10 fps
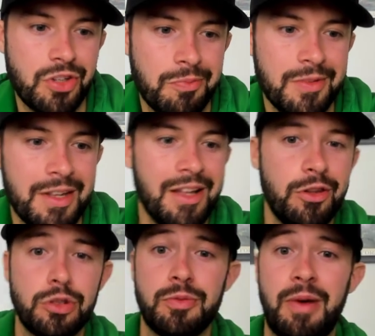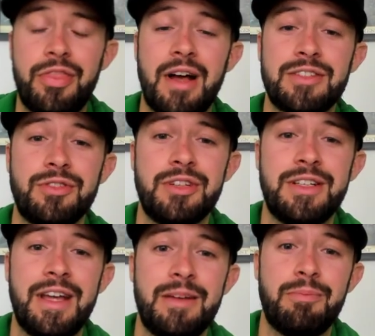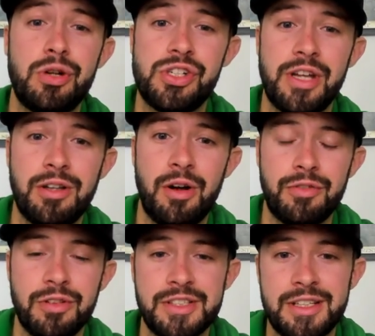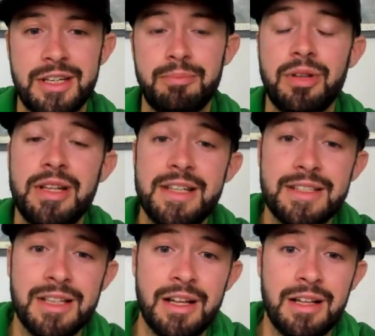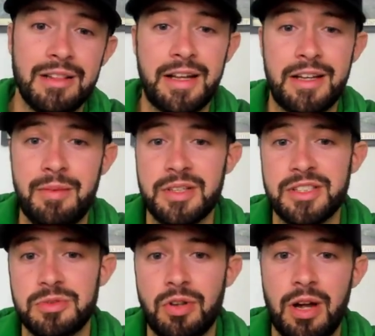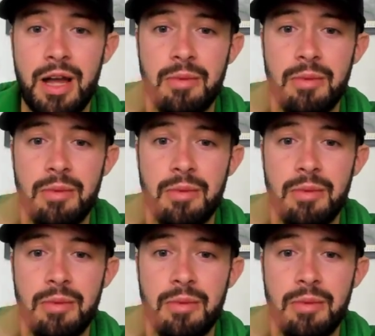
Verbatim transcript: So those are my thoughts for the day. Appreciate y'all for listening. Please like, comment, subscribe,